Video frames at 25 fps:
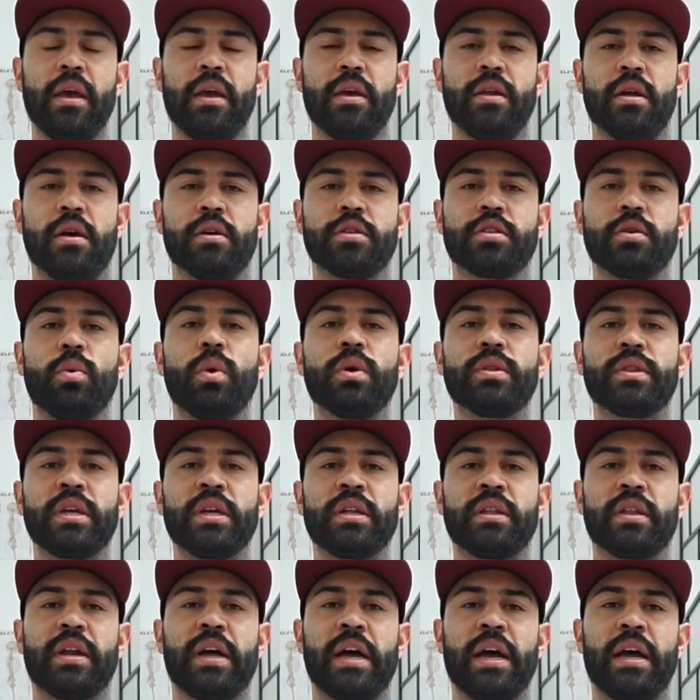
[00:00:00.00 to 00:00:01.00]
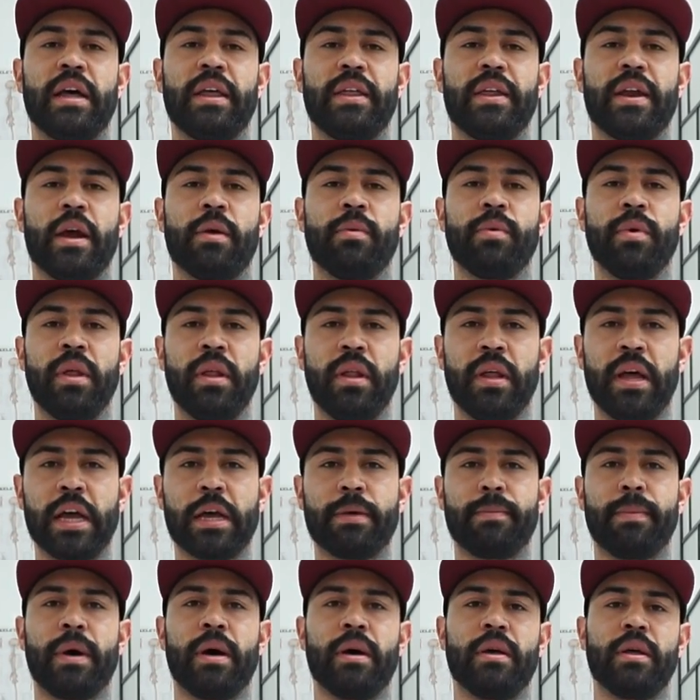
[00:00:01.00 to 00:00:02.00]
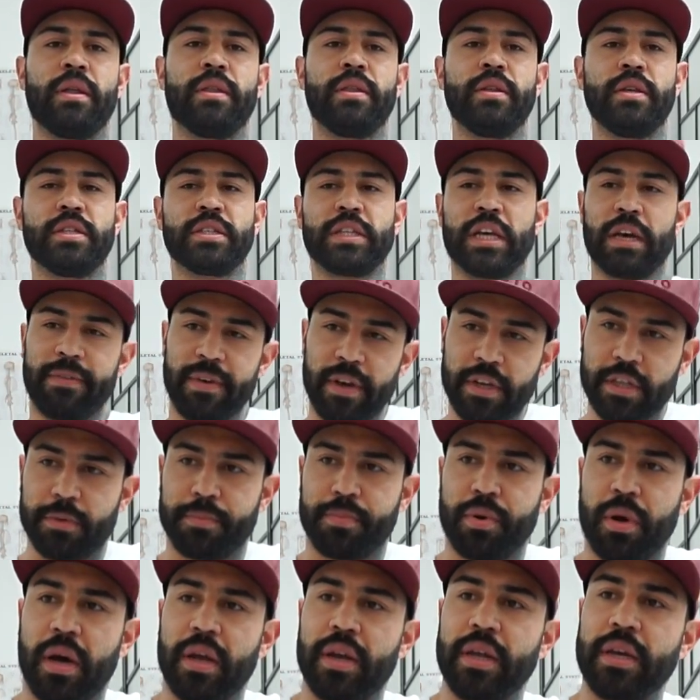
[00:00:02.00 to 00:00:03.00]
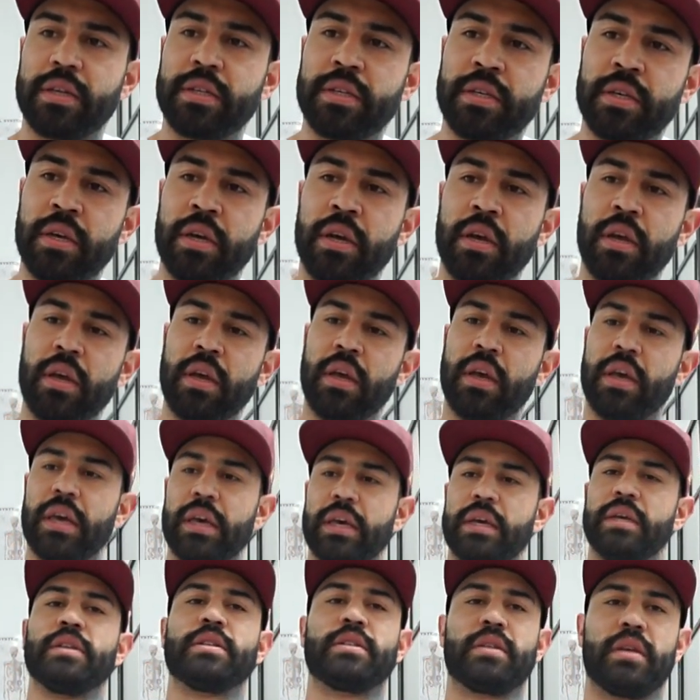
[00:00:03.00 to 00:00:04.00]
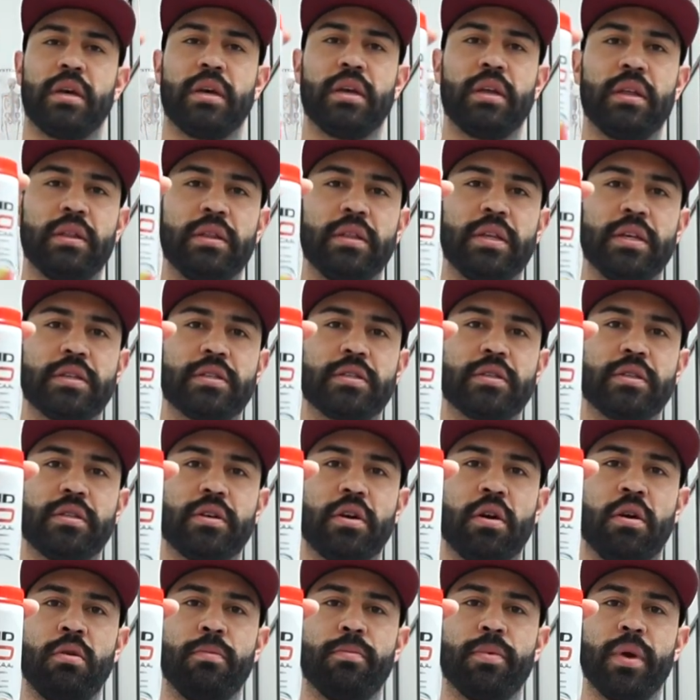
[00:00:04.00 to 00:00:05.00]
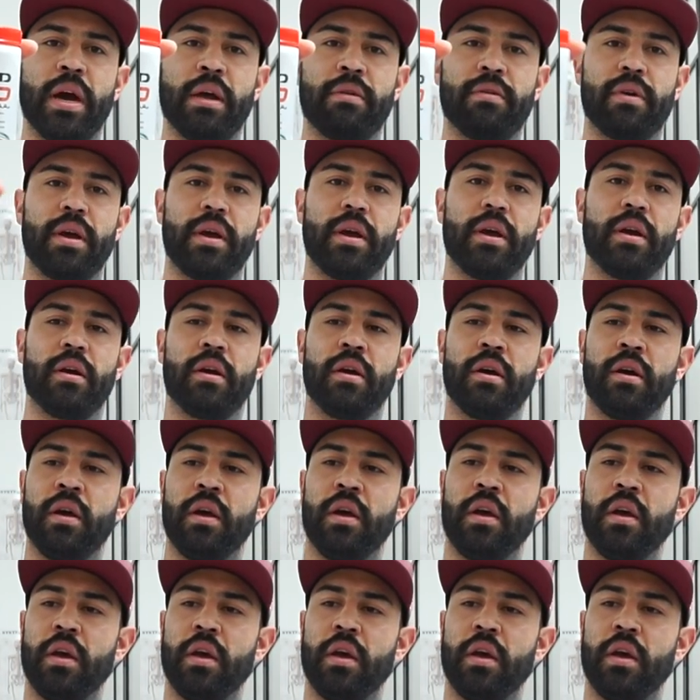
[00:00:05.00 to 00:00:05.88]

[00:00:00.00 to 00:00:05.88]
You know, so one thing that I that I really like about the Excavation products is this Go brand right here.